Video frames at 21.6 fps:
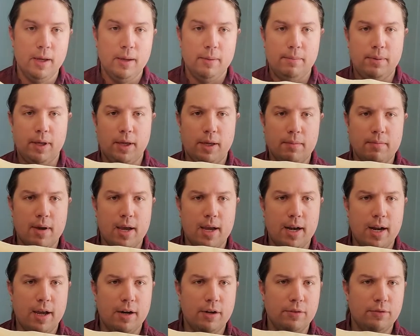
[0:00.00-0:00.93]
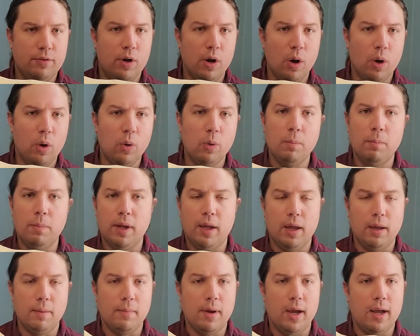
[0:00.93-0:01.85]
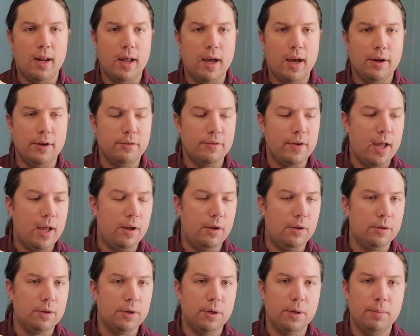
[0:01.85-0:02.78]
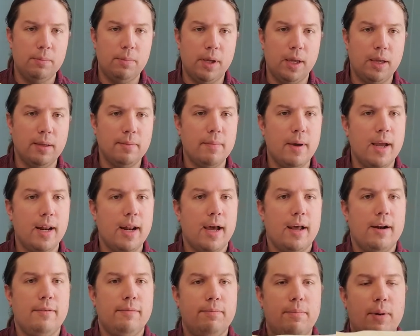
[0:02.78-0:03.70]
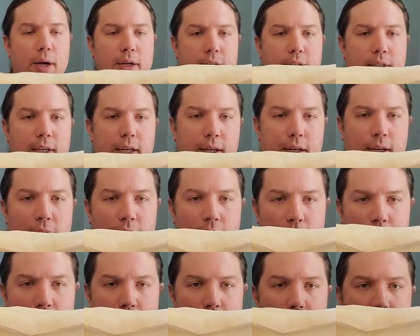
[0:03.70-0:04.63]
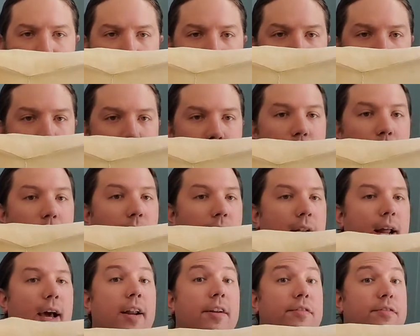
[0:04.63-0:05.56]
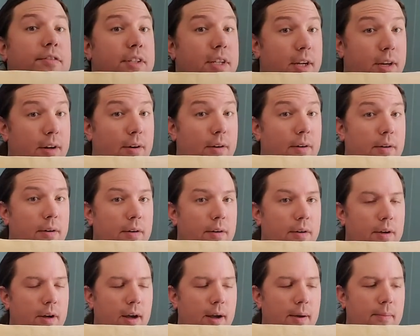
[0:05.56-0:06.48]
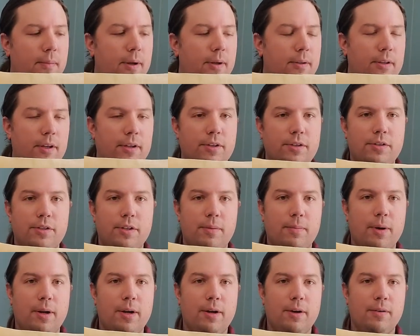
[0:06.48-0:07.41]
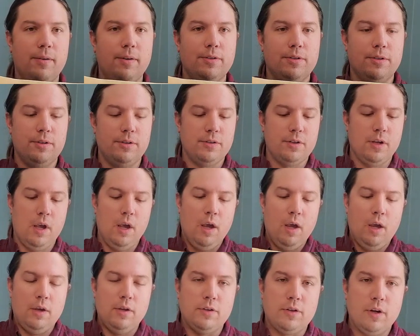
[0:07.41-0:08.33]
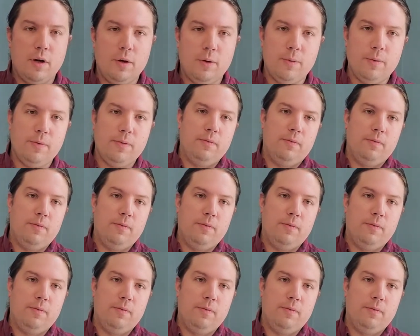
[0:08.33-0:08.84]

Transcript: being made out of goat, being made out of elk, being made out of buckskin. But these are made out of deer, like you see many originals. So